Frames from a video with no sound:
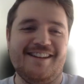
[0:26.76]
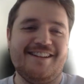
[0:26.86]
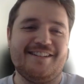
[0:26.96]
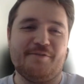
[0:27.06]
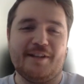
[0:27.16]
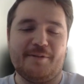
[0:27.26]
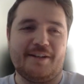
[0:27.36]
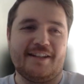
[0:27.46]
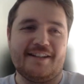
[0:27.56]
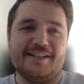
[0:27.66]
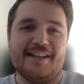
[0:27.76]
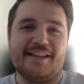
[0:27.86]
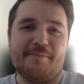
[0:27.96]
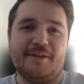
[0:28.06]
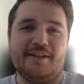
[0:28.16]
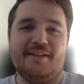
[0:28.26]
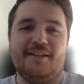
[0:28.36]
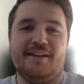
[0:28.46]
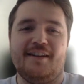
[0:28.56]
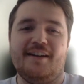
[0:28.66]
didn't really want to get a debt that big.
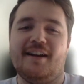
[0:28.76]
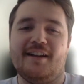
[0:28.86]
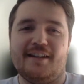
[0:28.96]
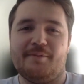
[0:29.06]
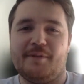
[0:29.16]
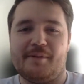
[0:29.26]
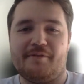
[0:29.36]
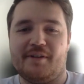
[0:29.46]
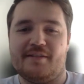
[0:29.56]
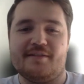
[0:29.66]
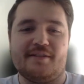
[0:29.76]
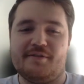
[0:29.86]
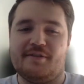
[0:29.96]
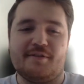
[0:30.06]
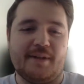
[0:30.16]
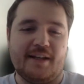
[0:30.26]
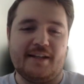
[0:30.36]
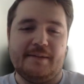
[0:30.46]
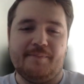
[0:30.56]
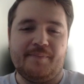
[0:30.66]
And then one of my friends introduced me to
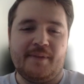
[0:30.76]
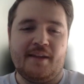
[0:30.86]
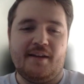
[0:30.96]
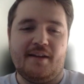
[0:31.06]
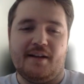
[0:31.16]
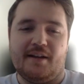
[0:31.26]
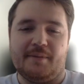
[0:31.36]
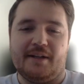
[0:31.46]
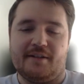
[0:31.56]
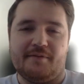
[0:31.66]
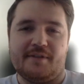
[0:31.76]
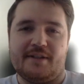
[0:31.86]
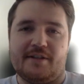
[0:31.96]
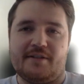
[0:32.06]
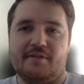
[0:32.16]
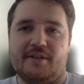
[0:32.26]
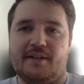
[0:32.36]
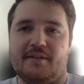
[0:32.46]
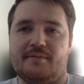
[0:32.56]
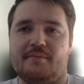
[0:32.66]
Eddie. We had a conversation
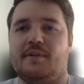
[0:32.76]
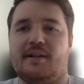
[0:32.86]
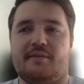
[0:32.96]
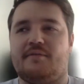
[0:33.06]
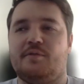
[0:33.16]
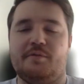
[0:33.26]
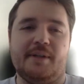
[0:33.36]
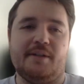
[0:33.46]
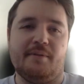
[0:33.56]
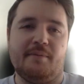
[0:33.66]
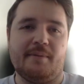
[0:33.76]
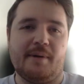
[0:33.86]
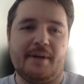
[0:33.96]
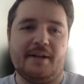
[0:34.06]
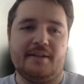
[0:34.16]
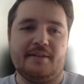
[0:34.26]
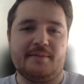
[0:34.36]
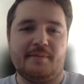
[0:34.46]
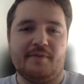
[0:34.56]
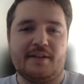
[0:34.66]
around what I could be doing with my money,
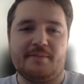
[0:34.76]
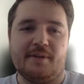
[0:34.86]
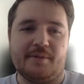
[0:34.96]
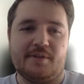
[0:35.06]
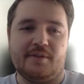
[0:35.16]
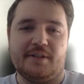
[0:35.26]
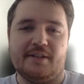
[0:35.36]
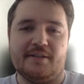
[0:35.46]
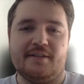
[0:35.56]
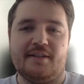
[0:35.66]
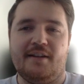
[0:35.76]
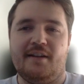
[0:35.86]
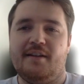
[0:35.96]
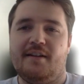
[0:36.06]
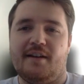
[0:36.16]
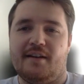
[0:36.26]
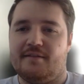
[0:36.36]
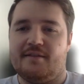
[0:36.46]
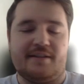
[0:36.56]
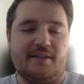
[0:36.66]
some investment opportunities,
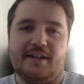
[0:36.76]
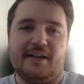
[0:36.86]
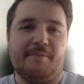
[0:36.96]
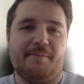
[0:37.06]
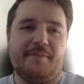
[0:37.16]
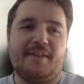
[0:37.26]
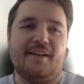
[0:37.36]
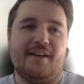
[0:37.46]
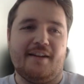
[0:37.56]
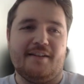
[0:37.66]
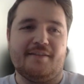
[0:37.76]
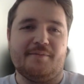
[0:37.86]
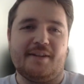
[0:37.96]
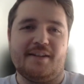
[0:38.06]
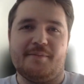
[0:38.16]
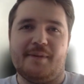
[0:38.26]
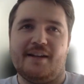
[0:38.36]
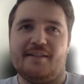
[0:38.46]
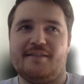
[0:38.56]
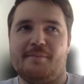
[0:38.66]
and I signed up. And within
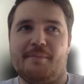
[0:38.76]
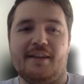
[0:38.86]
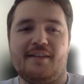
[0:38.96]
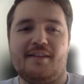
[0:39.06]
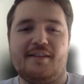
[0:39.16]
about a month,